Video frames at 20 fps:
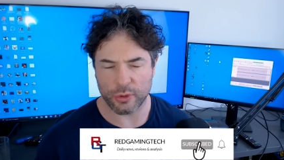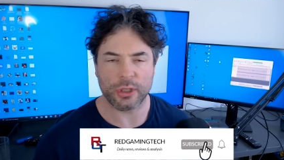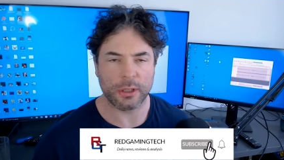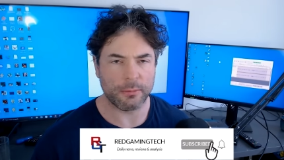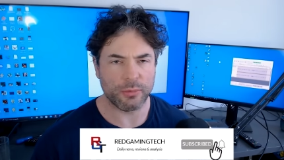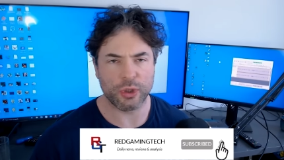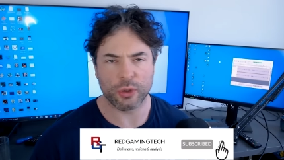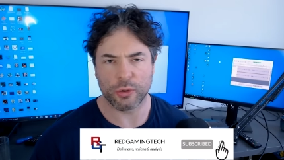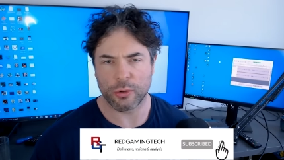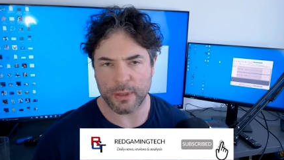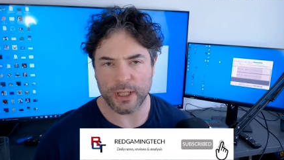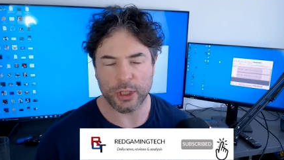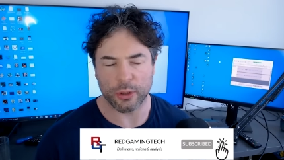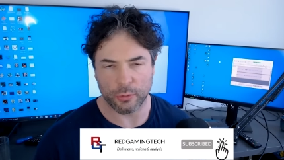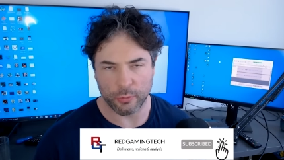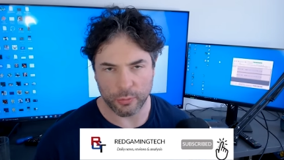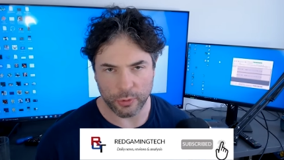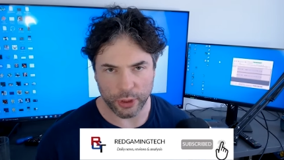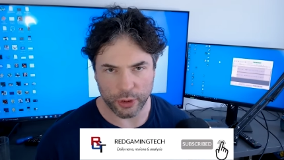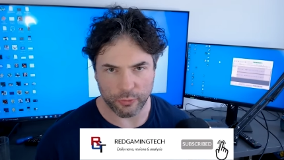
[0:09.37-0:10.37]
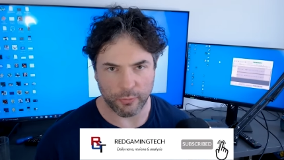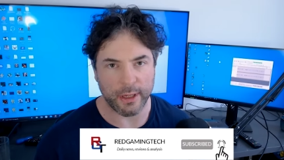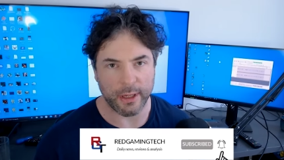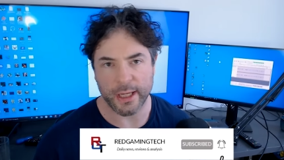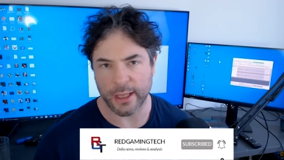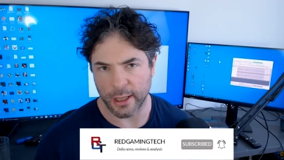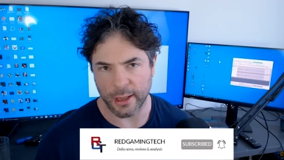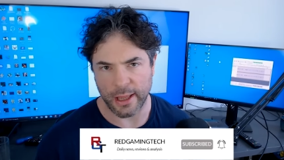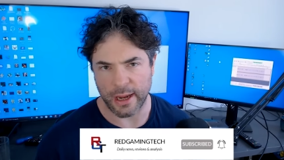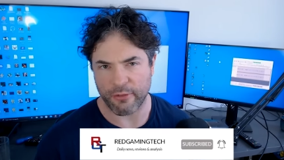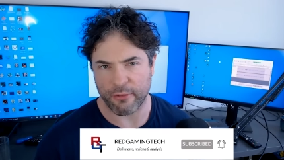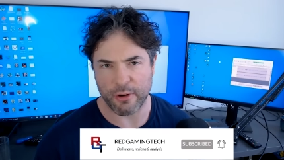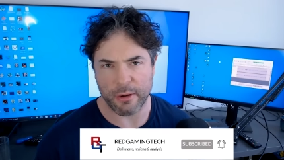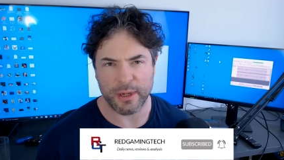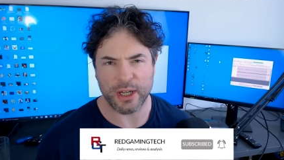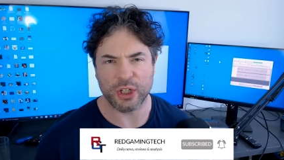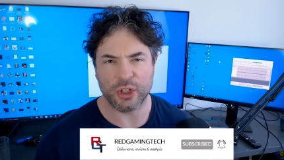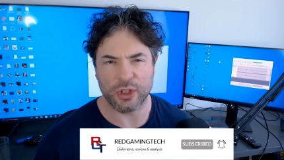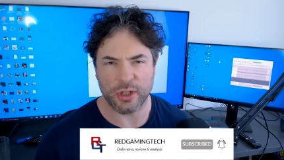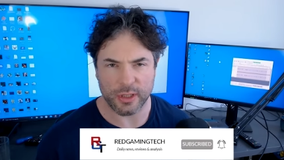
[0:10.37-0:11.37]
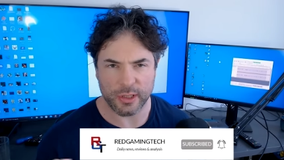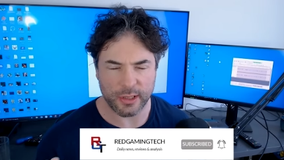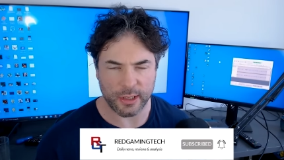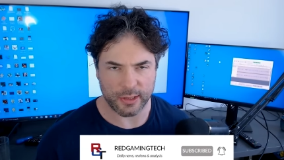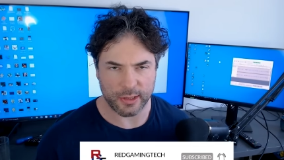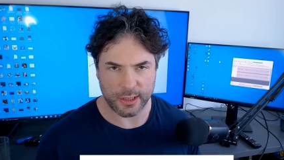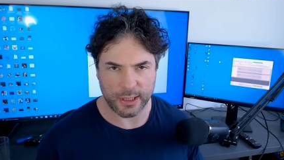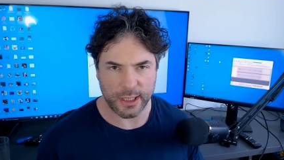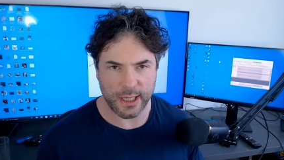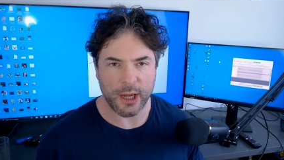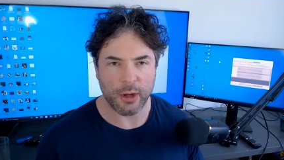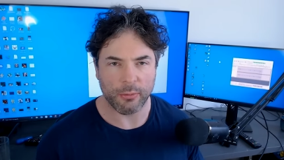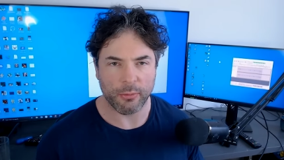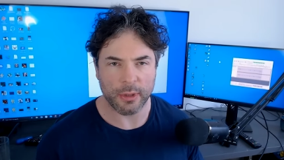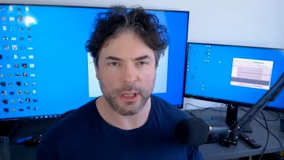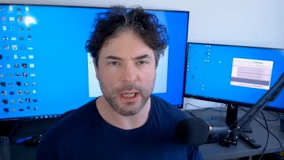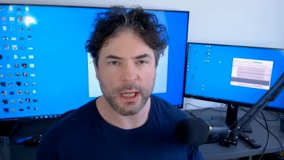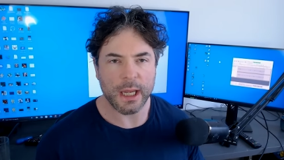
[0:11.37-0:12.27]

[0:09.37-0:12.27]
I'm sure we can all agree that Larrabee just doesn't count,